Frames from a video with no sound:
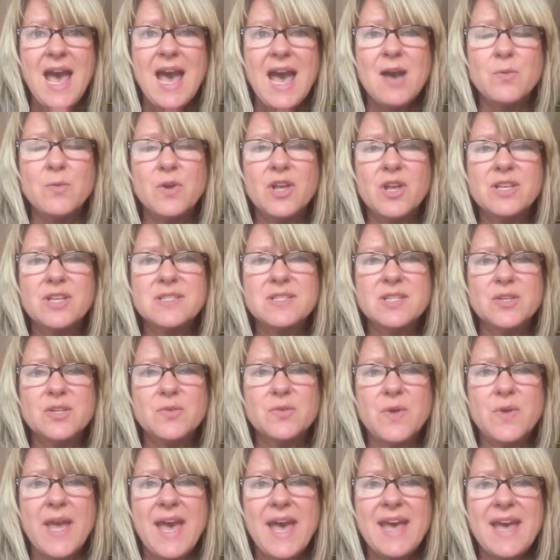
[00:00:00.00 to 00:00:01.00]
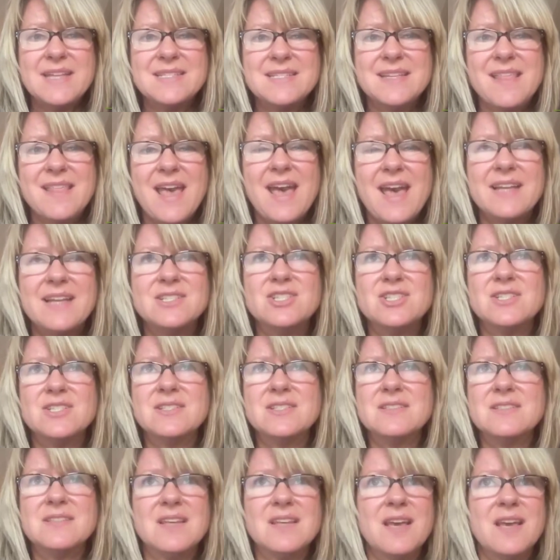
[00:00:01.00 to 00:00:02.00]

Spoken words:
I would also add to that just